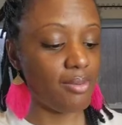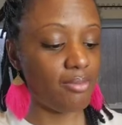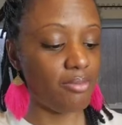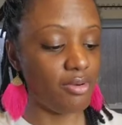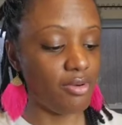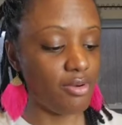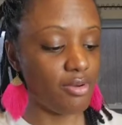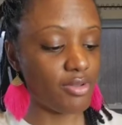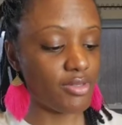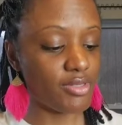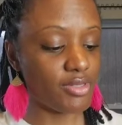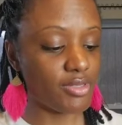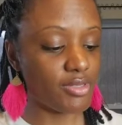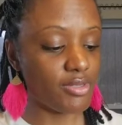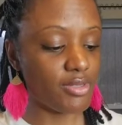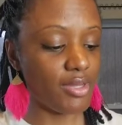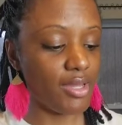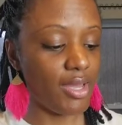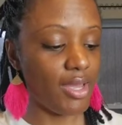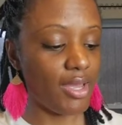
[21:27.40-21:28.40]
books,
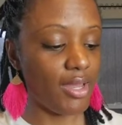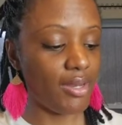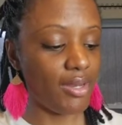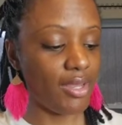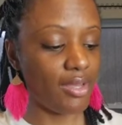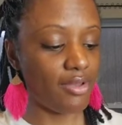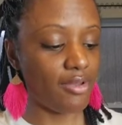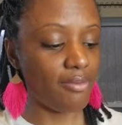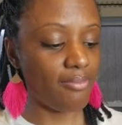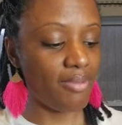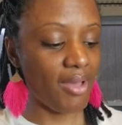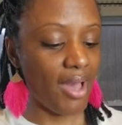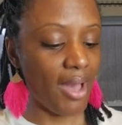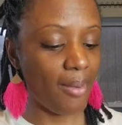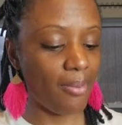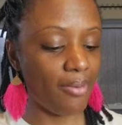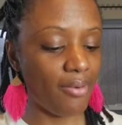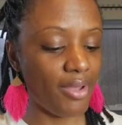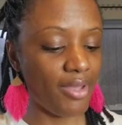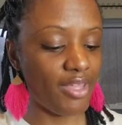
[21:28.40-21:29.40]
and a good
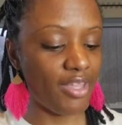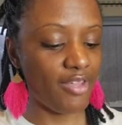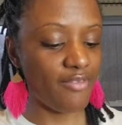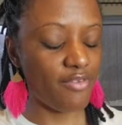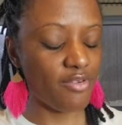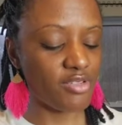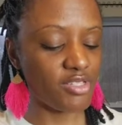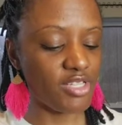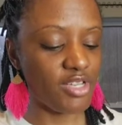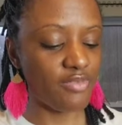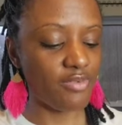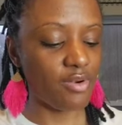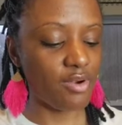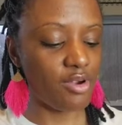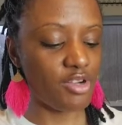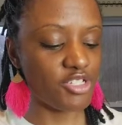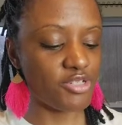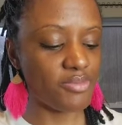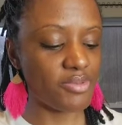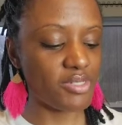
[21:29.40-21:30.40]
Bible, and give yourself
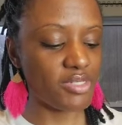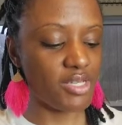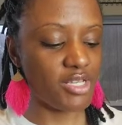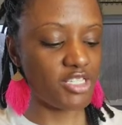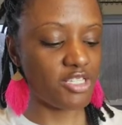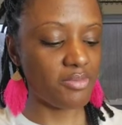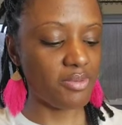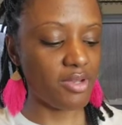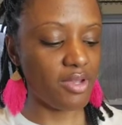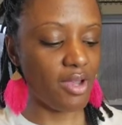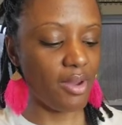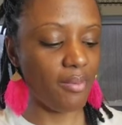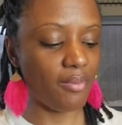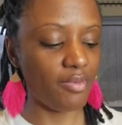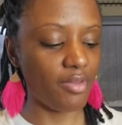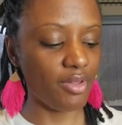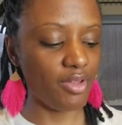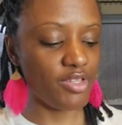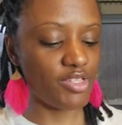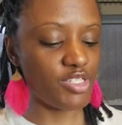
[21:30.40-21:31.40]
100% to
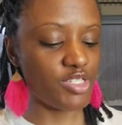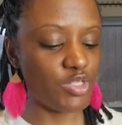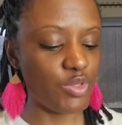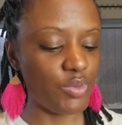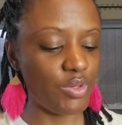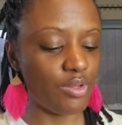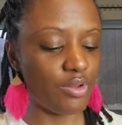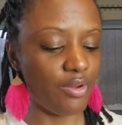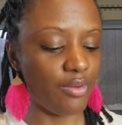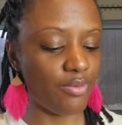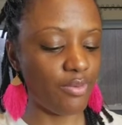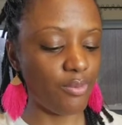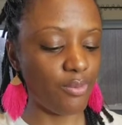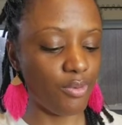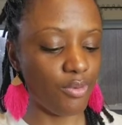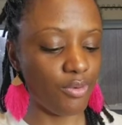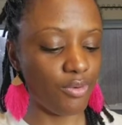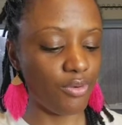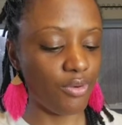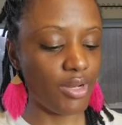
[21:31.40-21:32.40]
becoming the good student of the
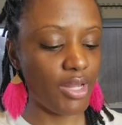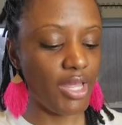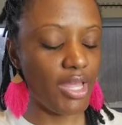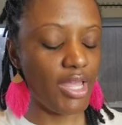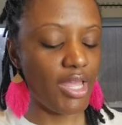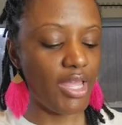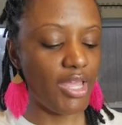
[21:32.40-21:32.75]
Word.